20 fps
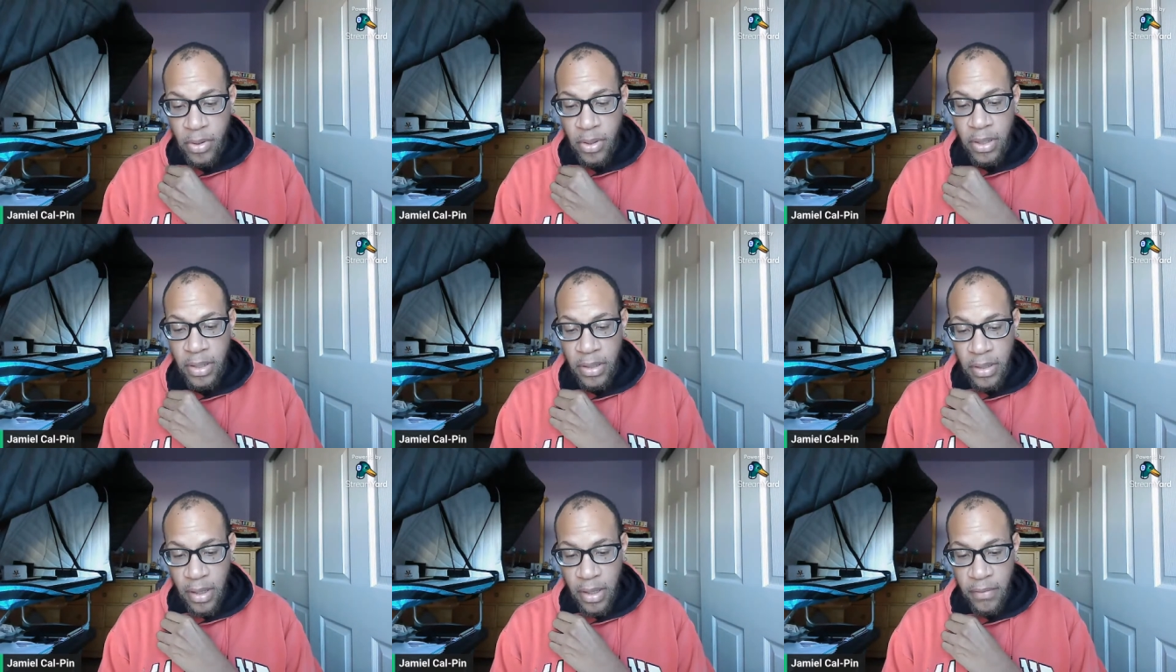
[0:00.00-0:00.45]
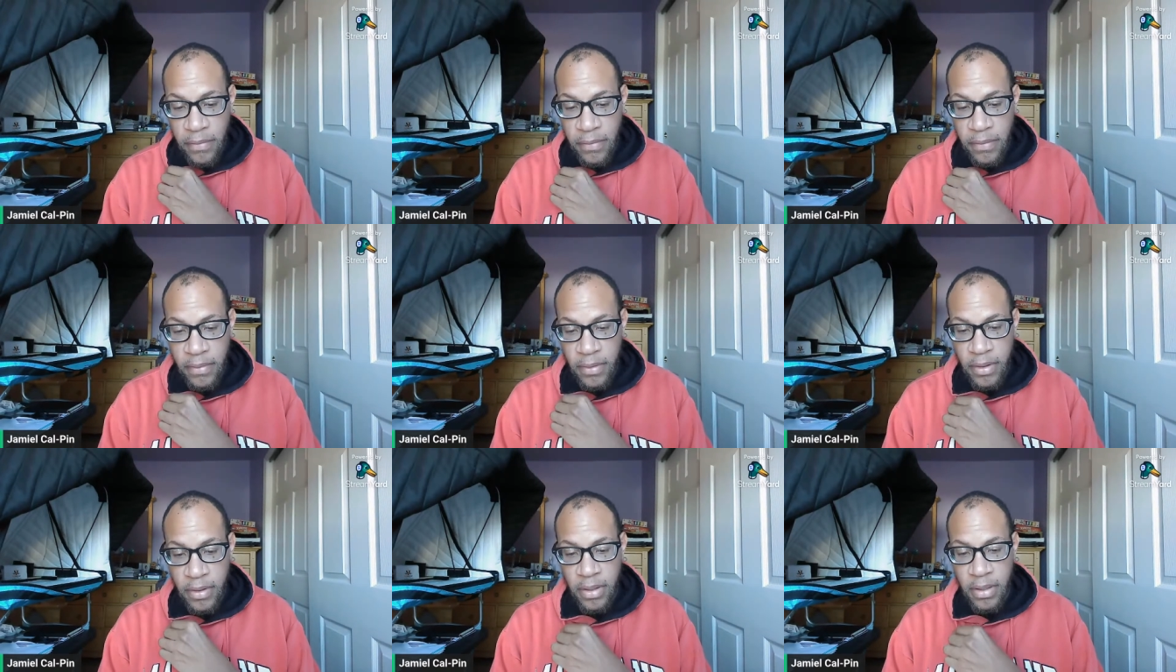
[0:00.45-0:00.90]

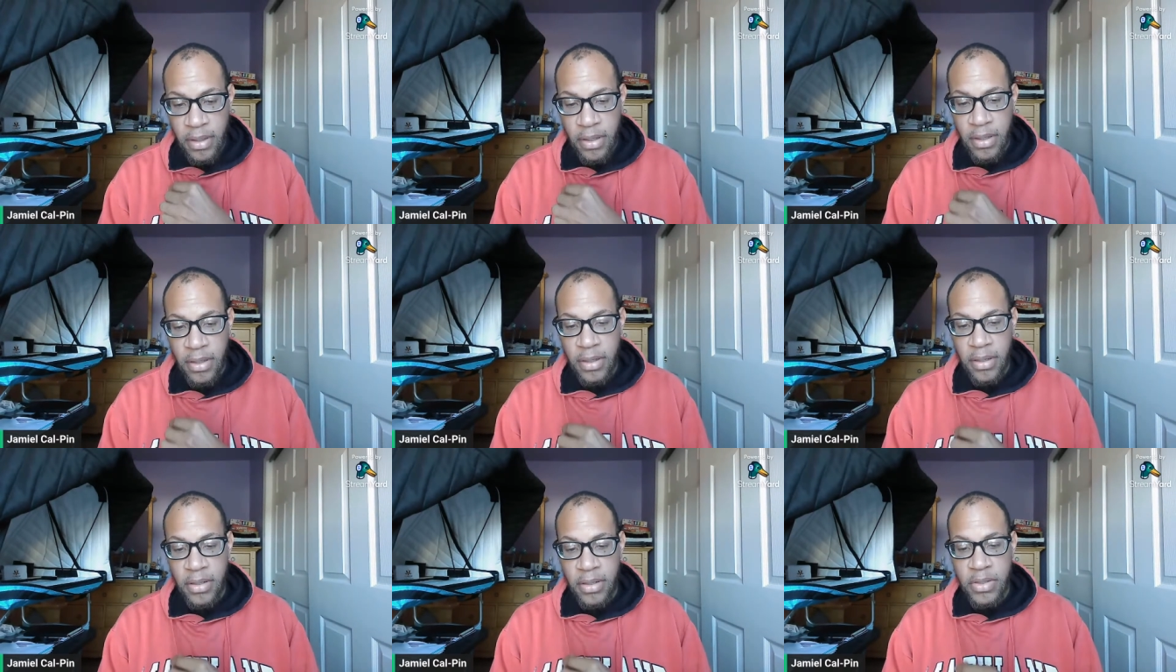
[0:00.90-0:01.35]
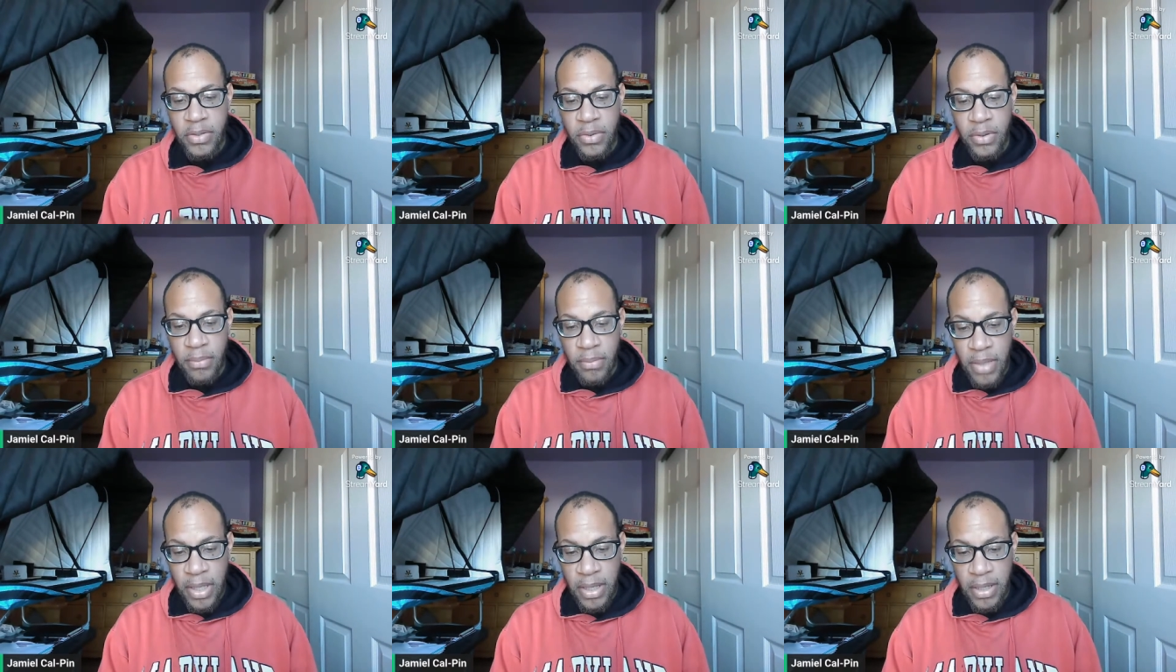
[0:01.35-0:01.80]
enough
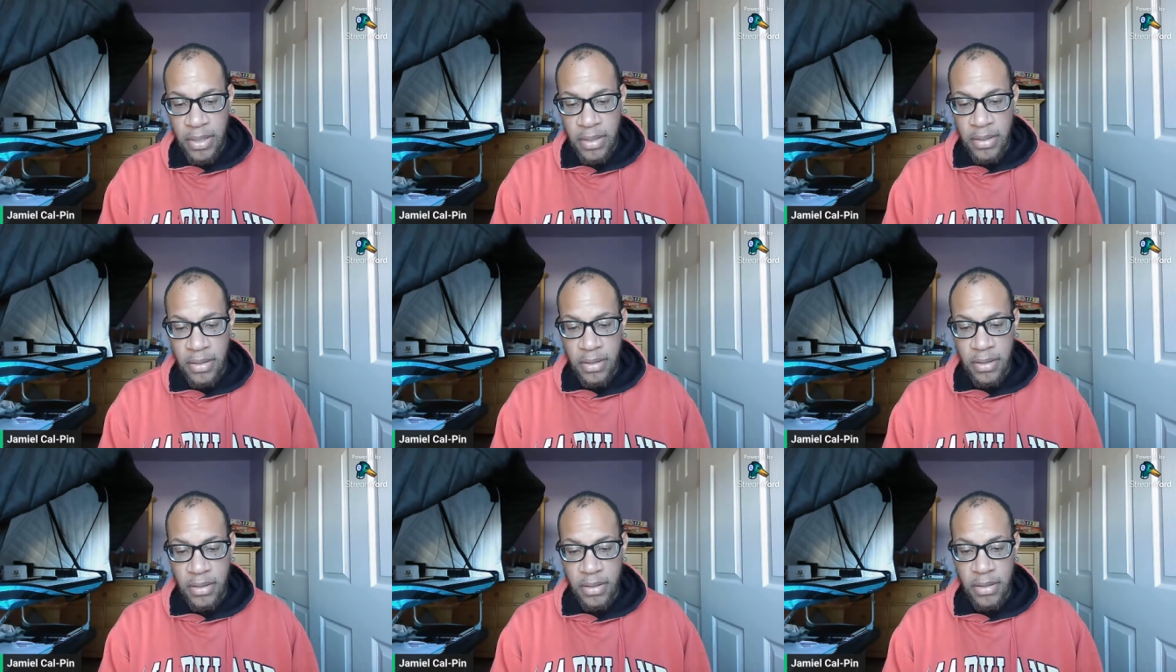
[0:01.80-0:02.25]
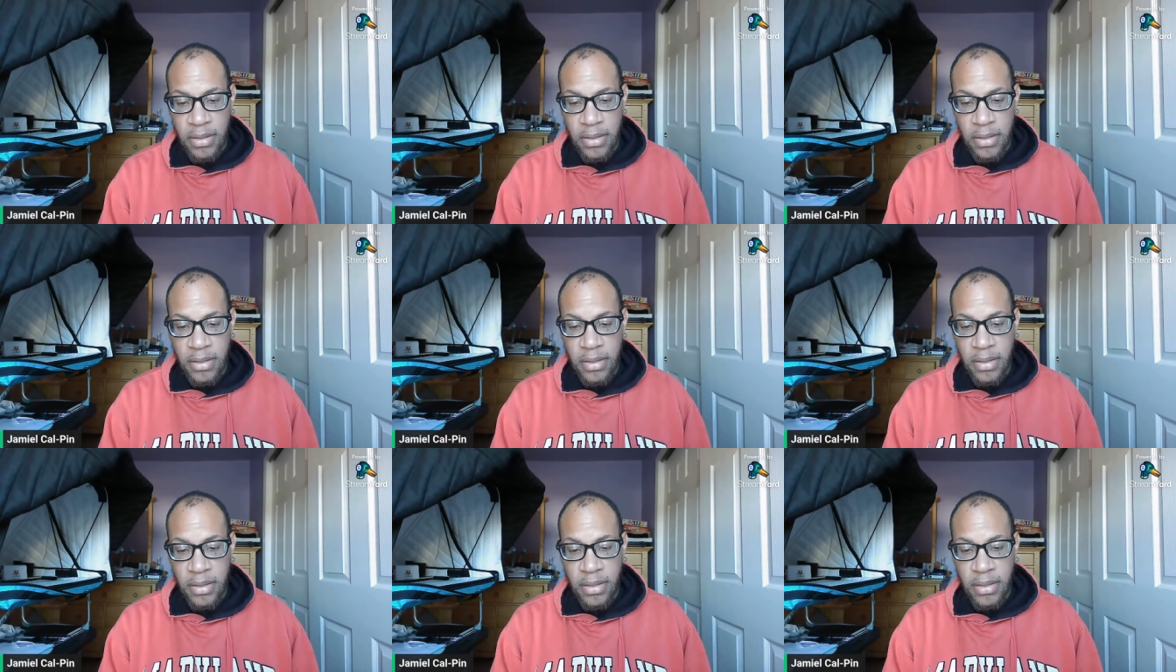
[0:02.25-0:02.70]
to admit
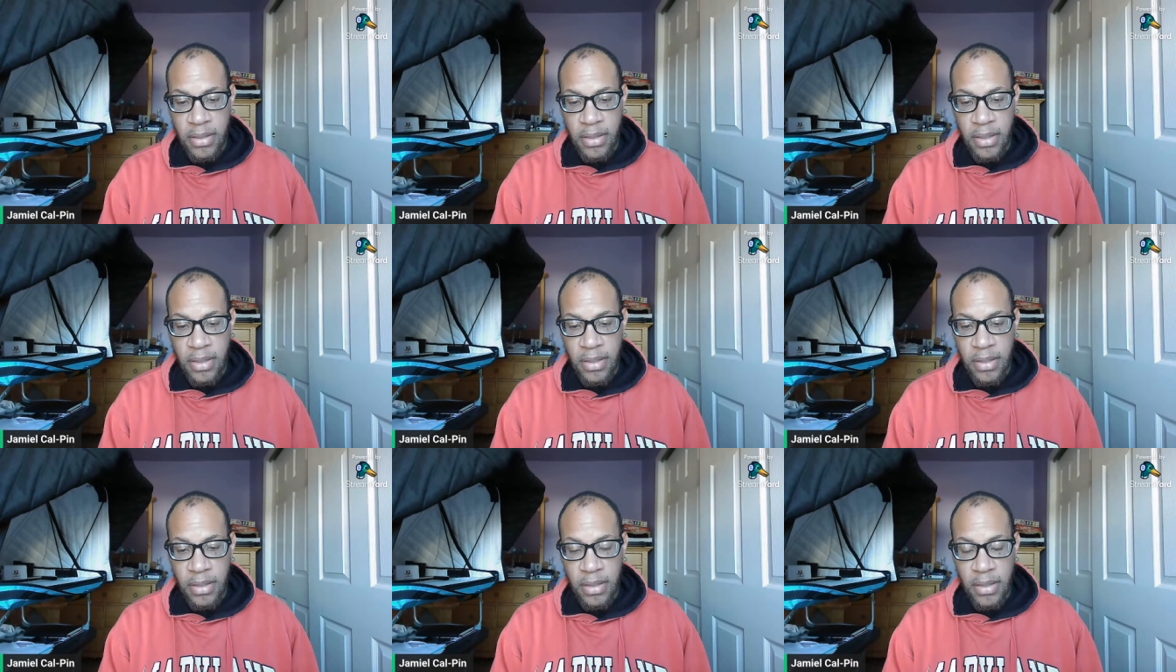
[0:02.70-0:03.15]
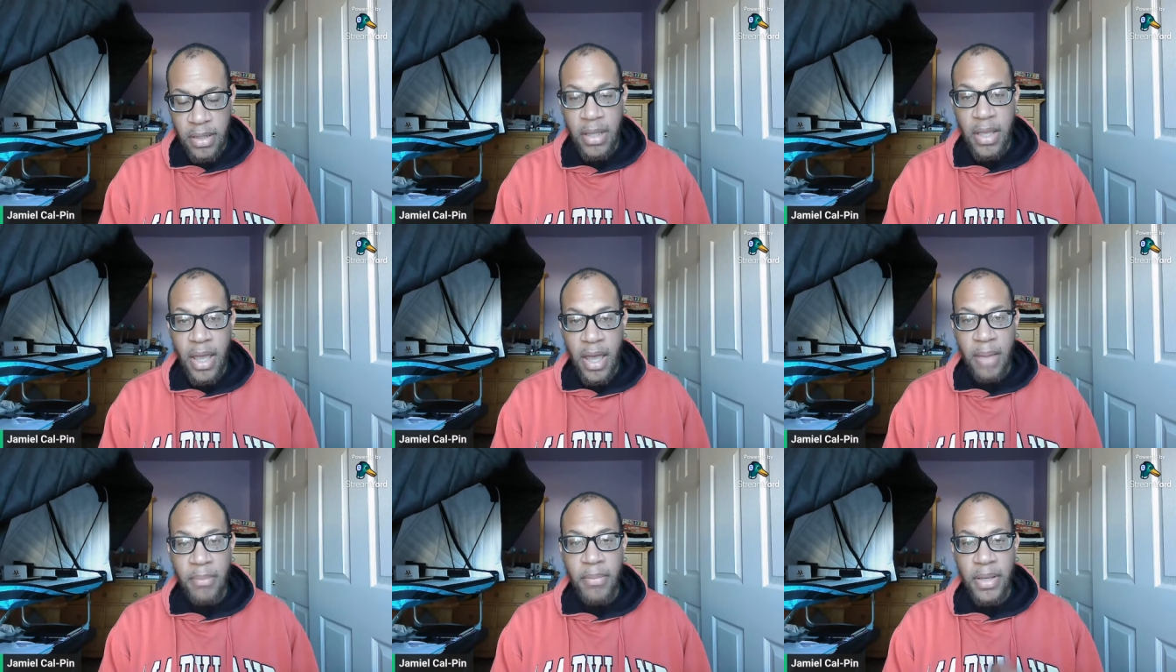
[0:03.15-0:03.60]
that,
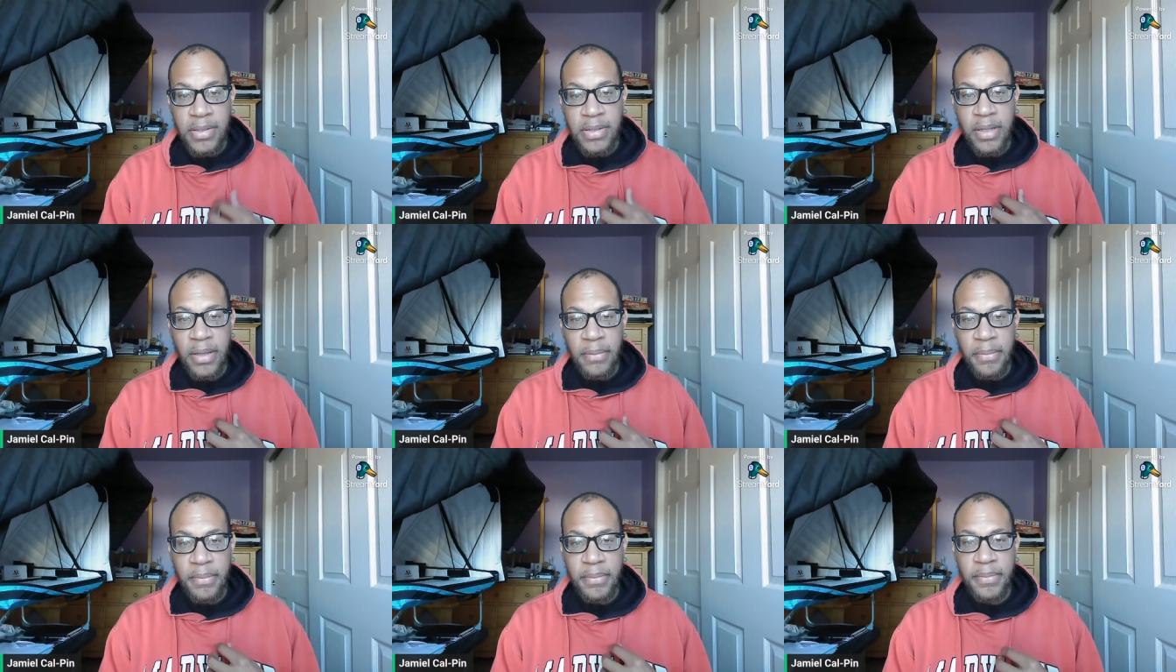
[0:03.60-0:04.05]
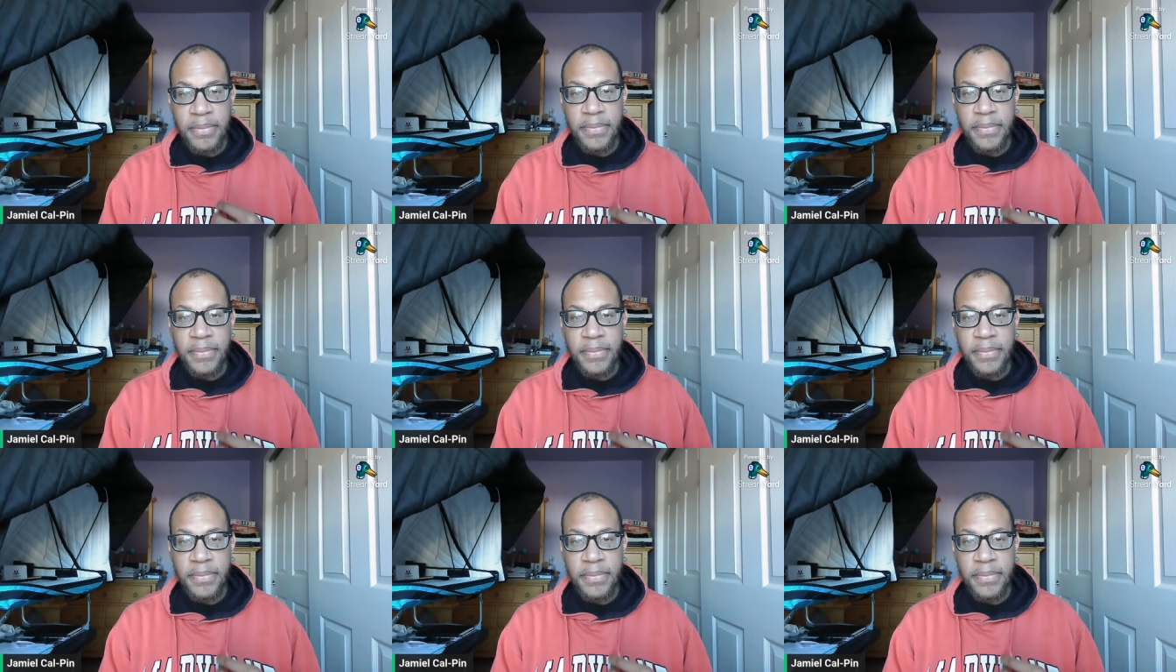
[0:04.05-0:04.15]
yeah, I messed up.